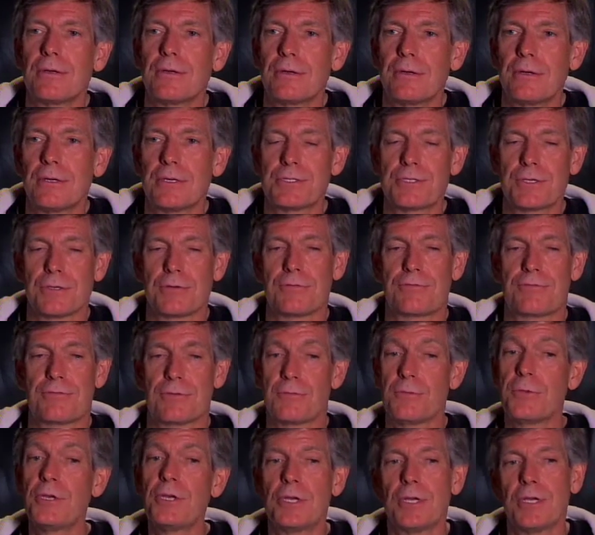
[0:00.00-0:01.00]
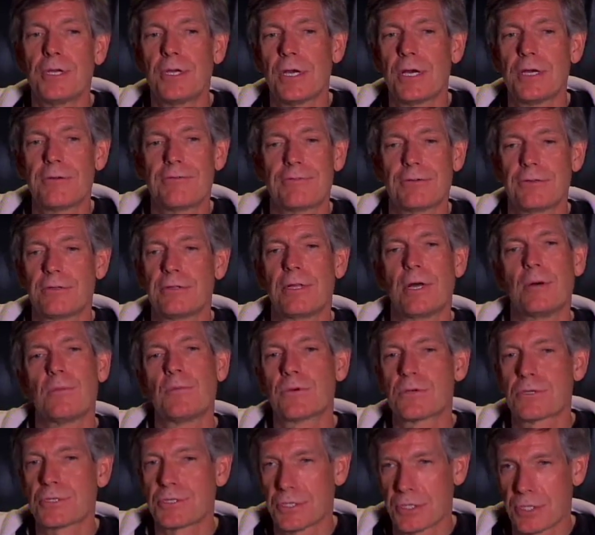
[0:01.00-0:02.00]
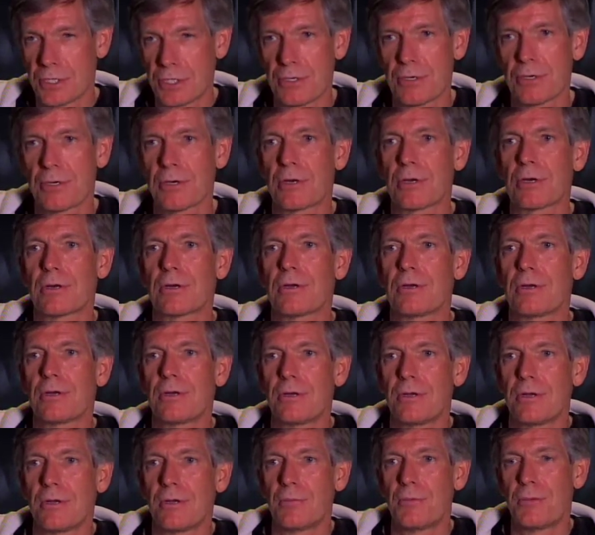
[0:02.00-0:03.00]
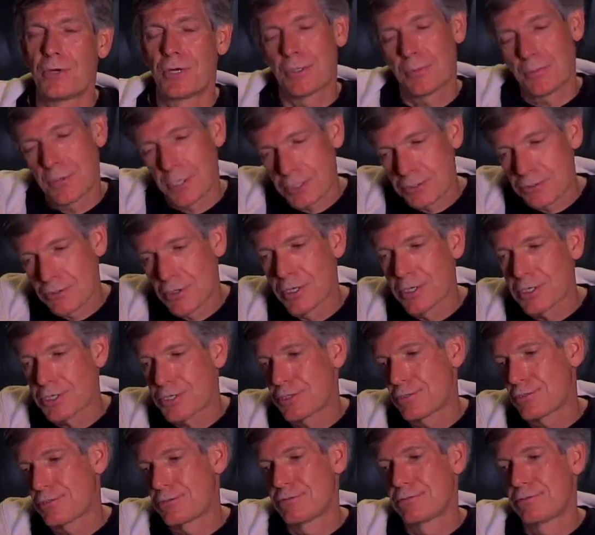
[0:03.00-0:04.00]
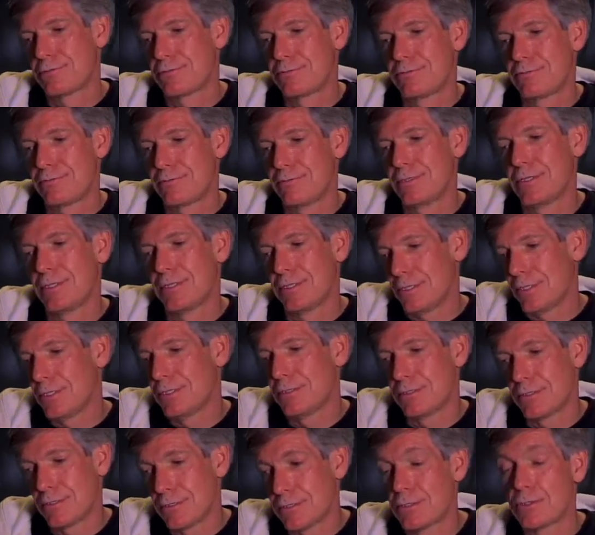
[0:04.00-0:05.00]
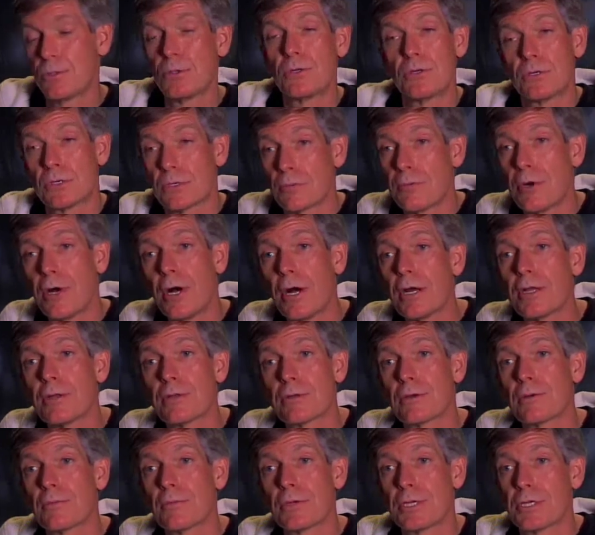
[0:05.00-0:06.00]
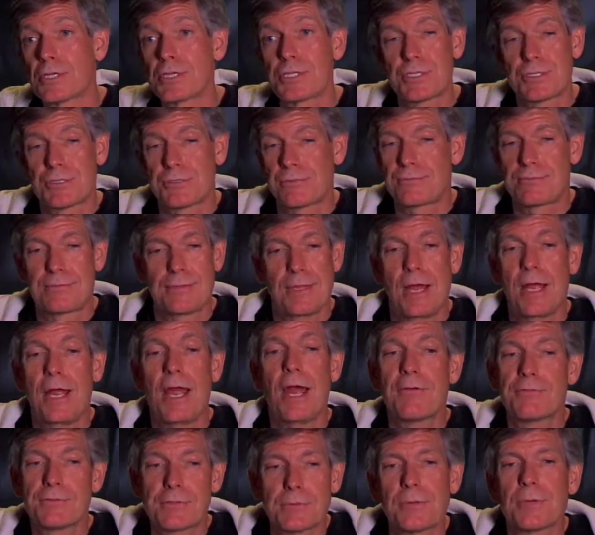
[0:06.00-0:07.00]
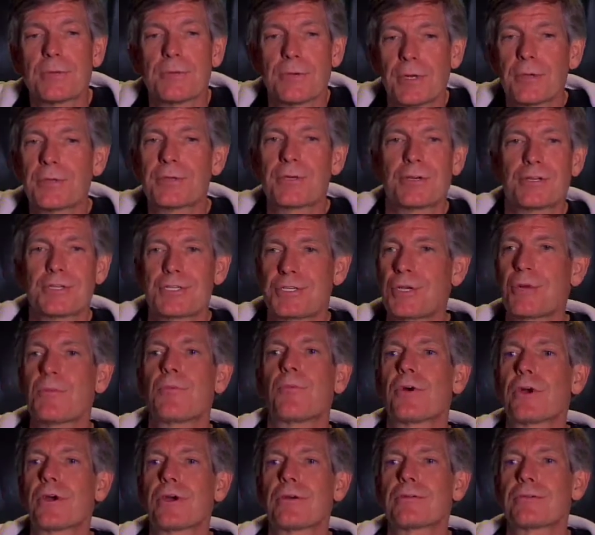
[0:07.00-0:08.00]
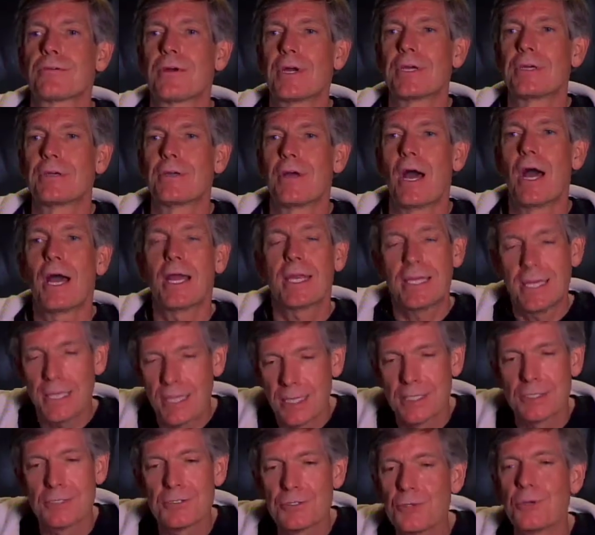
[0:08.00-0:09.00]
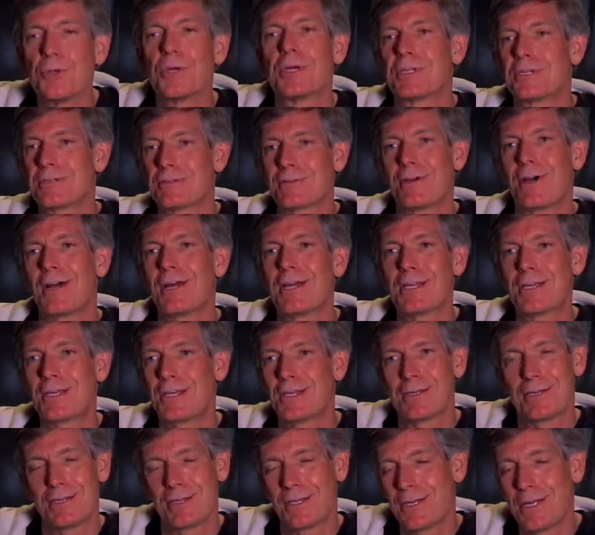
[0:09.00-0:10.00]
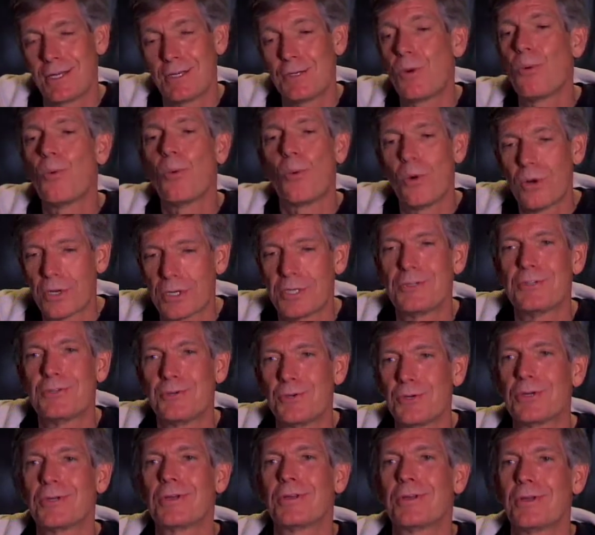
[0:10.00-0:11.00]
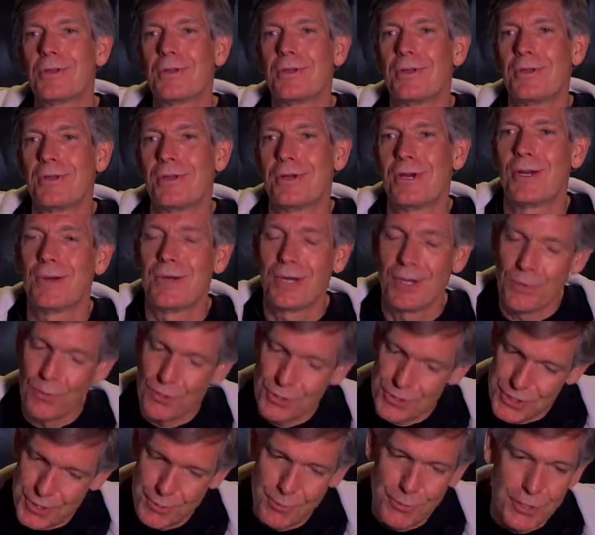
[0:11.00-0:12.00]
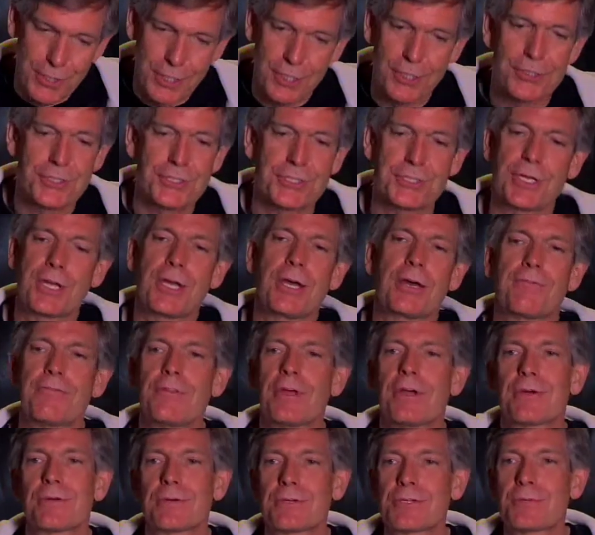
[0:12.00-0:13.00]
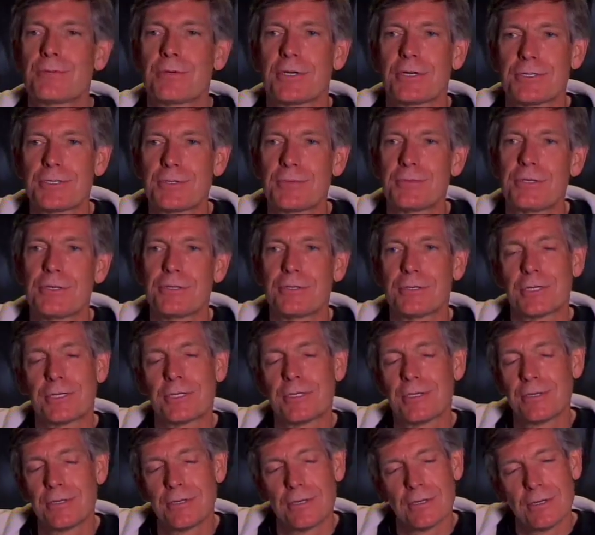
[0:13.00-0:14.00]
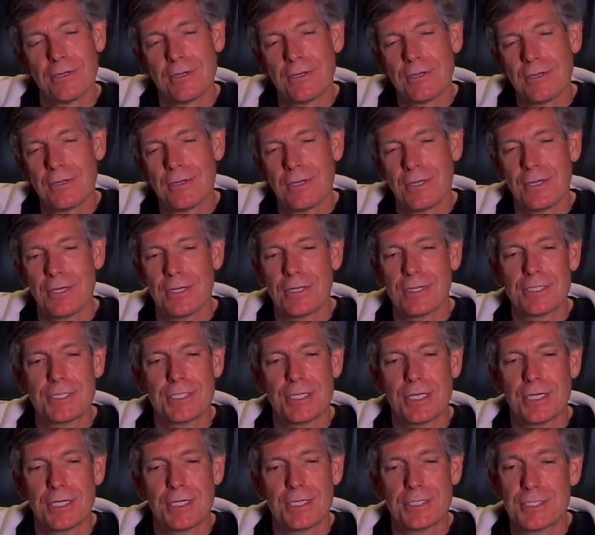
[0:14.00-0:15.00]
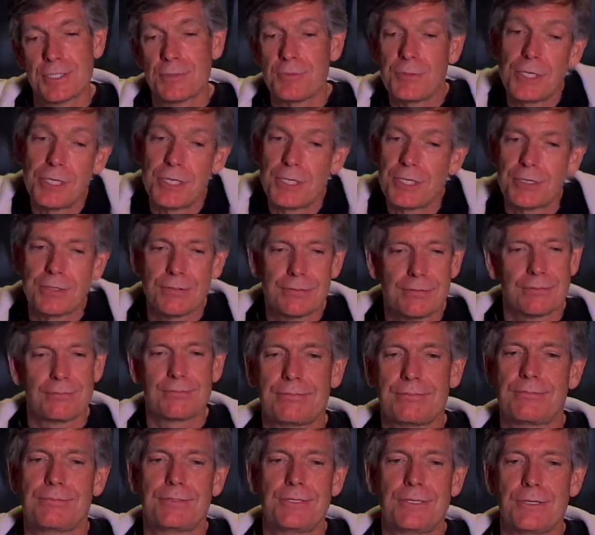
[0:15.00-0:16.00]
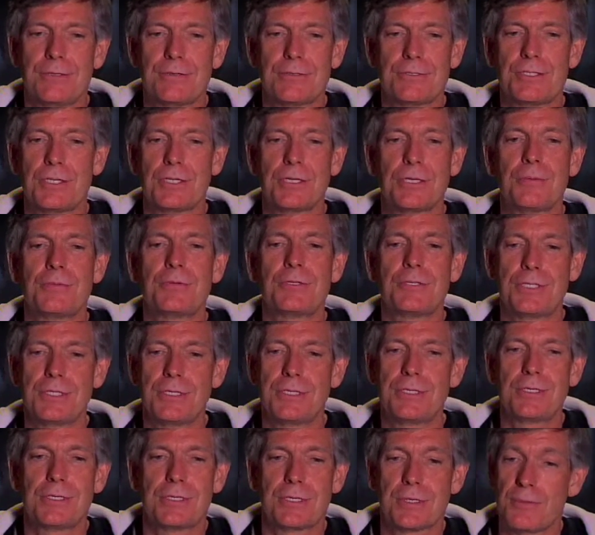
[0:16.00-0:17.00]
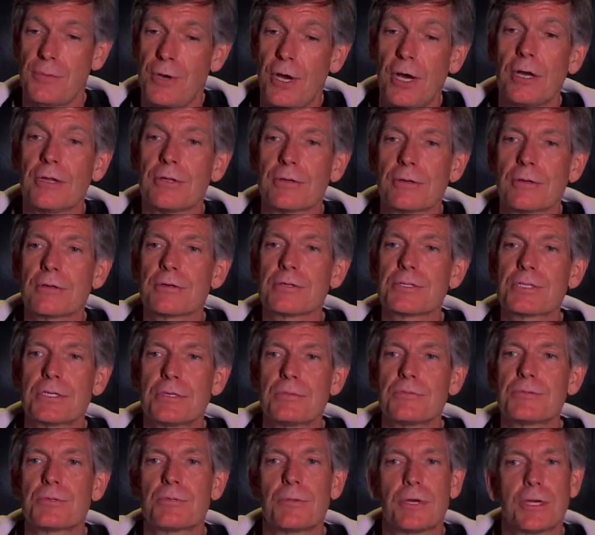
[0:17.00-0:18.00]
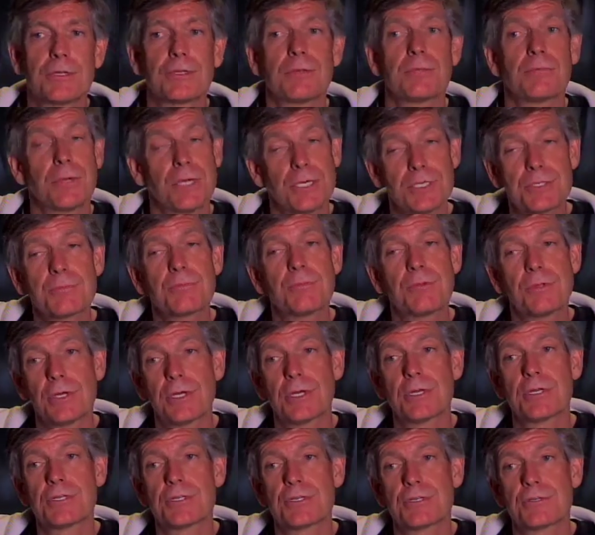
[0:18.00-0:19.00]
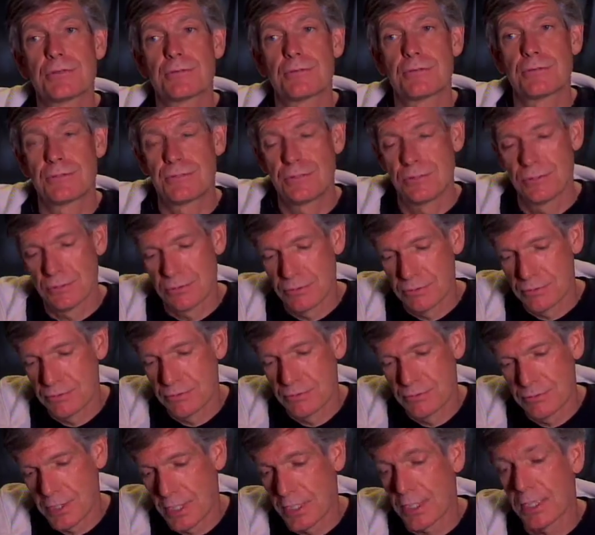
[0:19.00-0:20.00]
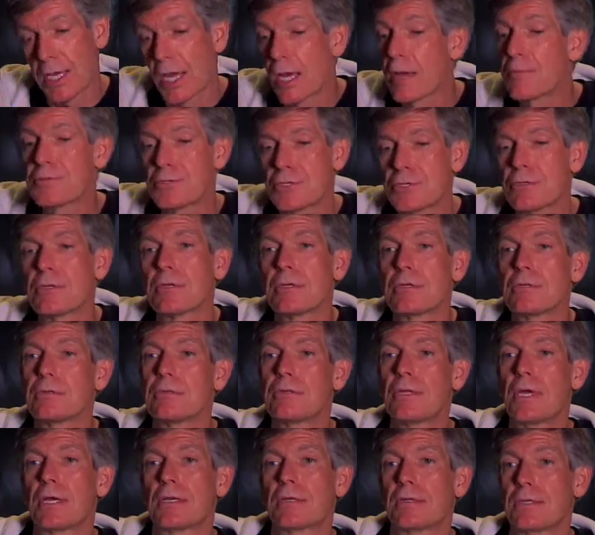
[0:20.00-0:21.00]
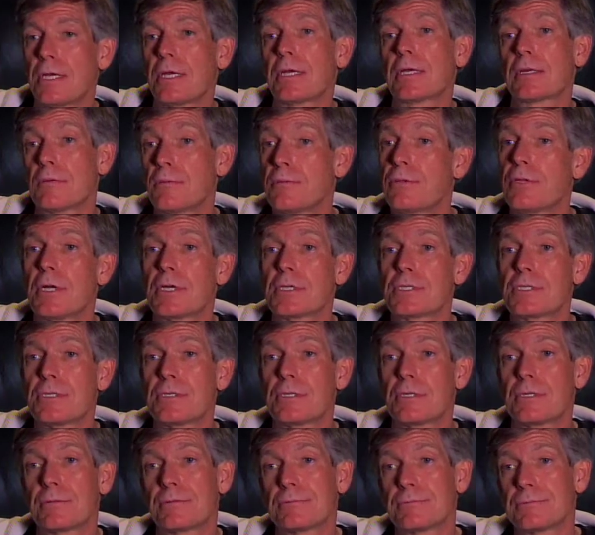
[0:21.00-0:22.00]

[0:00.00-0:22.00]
And so for me, I feel a lot more secure putting my trust in the Google compiler, because I have to put my trust somewhere, right? I can't do it. I can't, and I don't want to do it. I want somebody else to have that responsibility. And to me, you know, GWT compiler seems about the best place to encapsulate that complexity.